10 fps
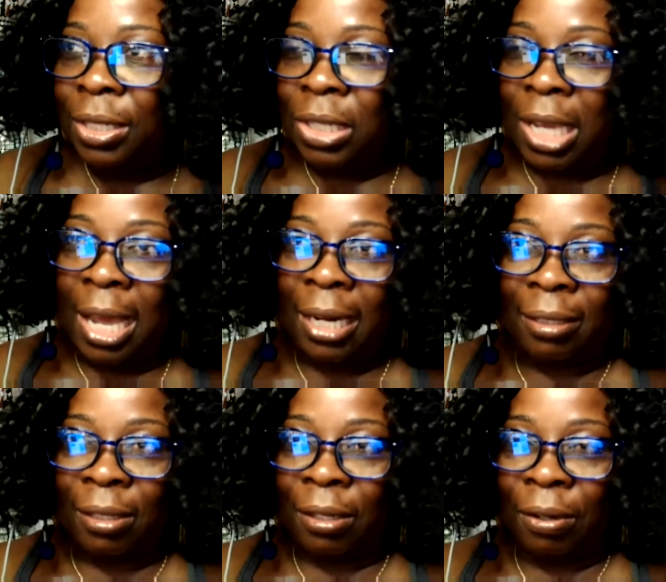She had
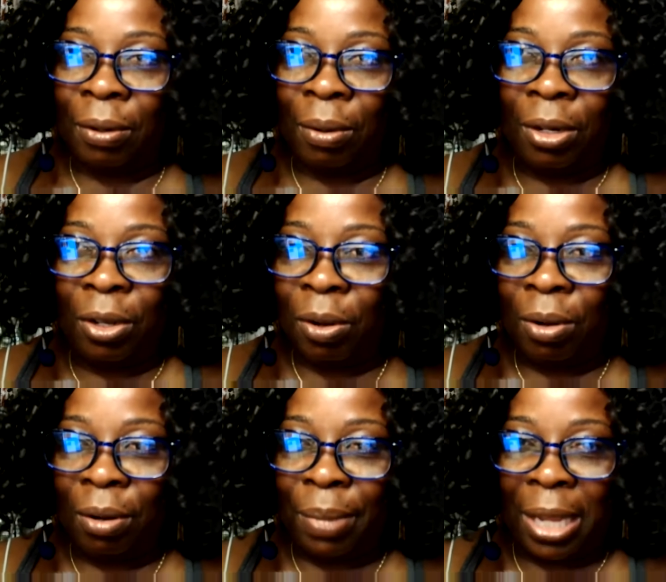it on
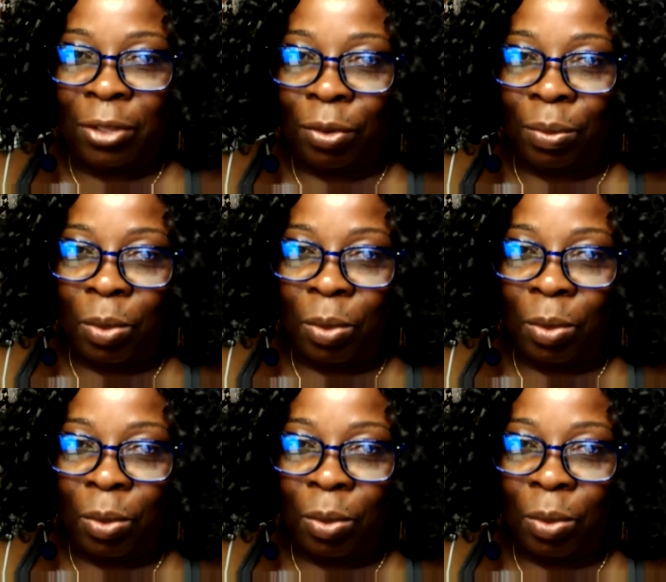her bedroom